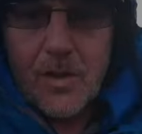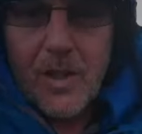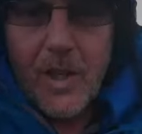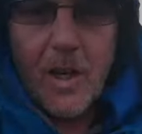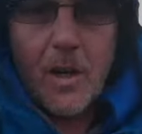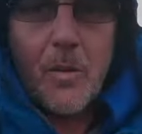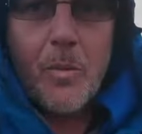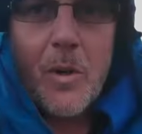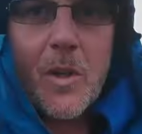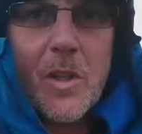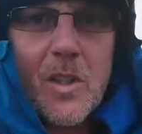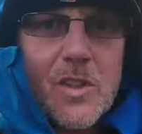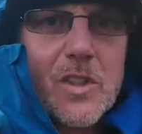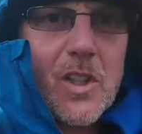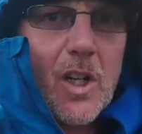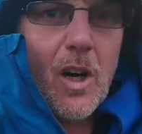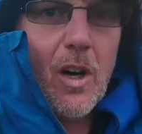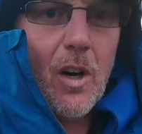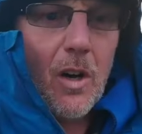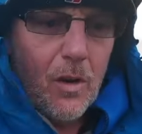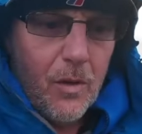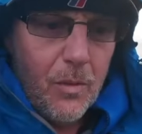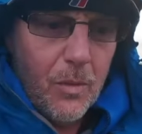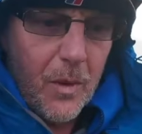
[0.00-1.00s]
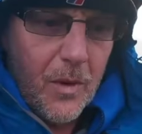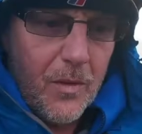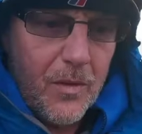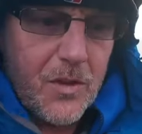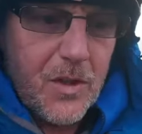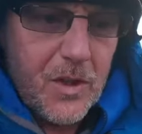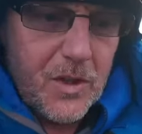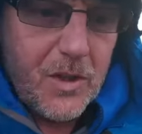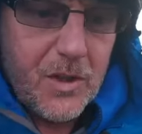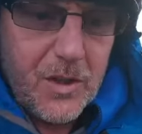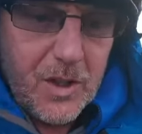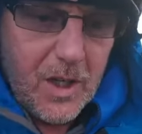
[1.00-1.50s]
I've taken one to start off with,
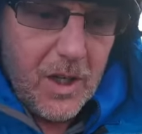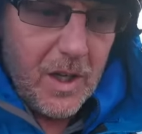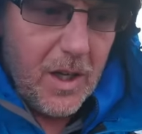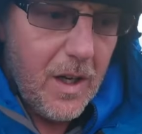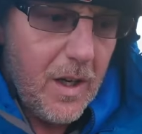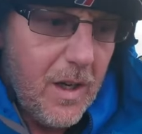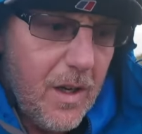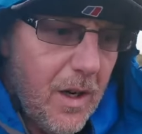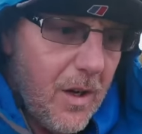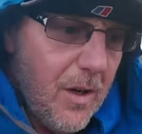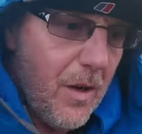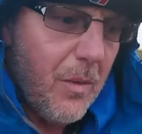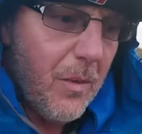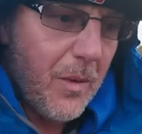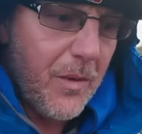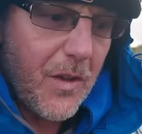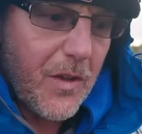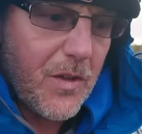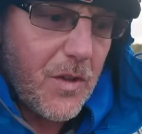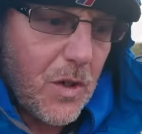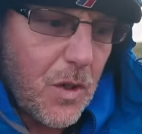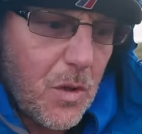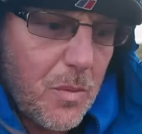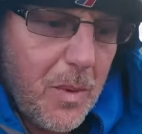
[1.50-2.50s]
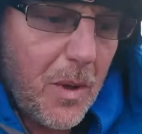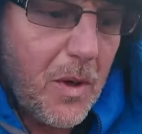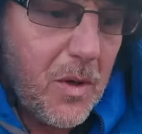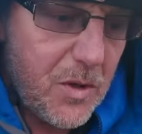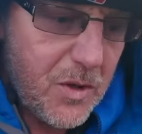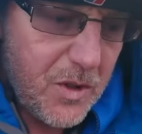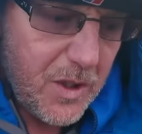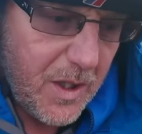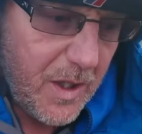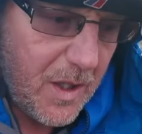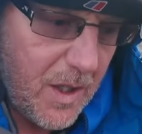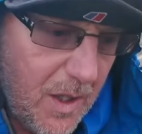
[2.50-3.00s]
just with the two
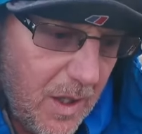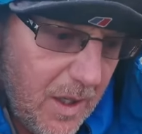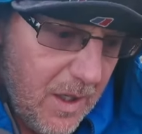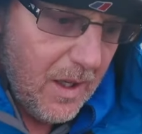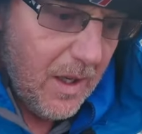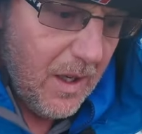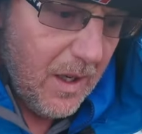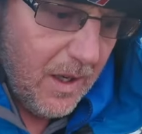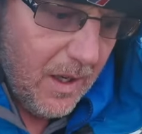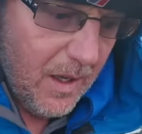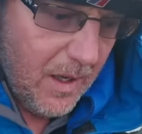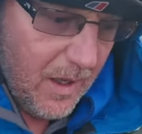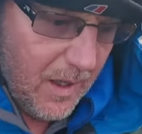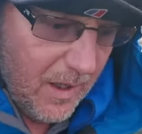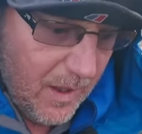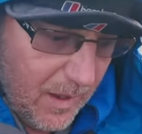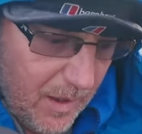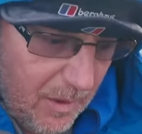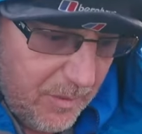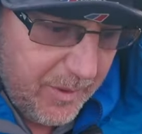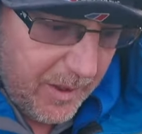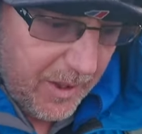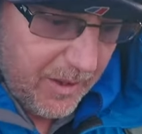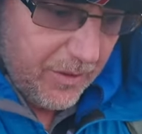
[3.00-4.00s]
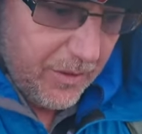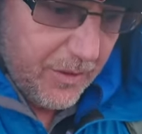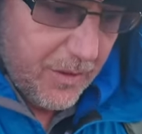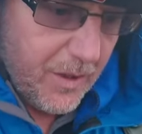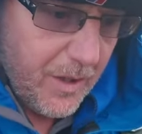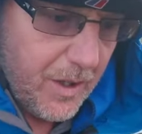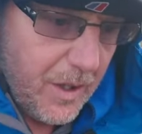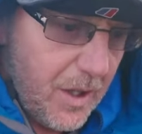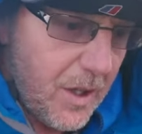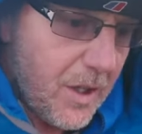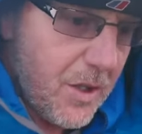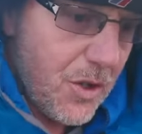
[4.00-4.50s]
boats in. Come down on
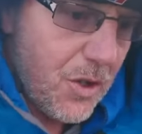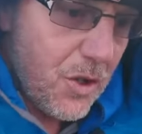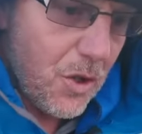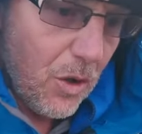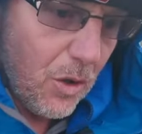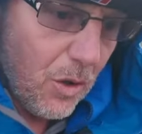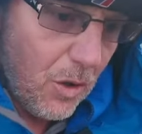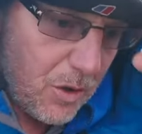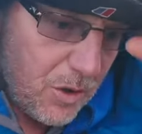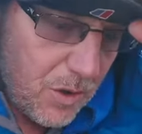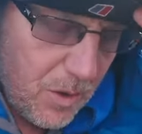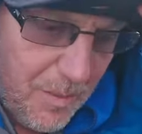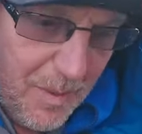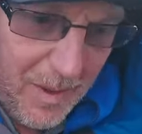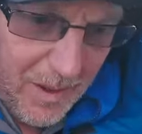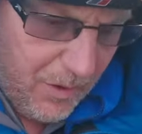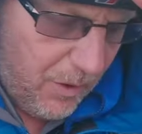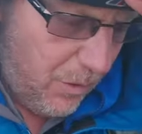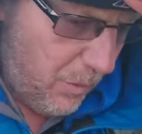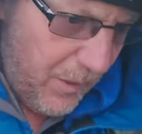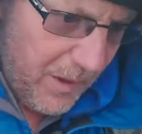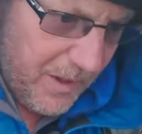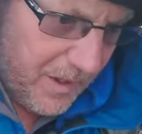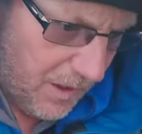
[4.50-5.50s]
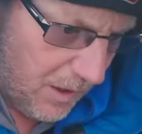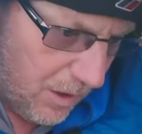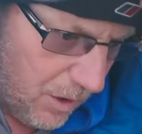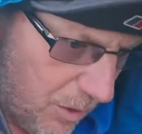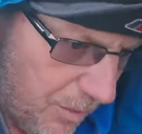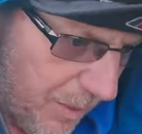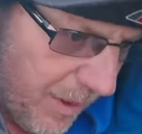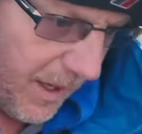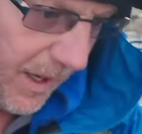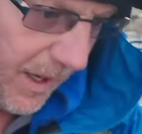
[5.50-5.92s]
the shore, so I'm out the wind a little